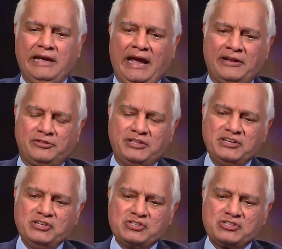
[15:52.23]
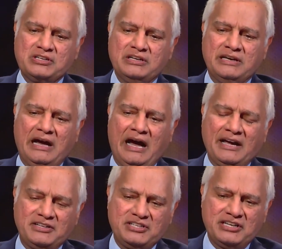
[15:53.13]
And these
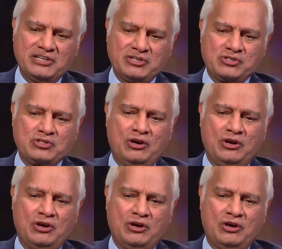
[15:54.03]
ideas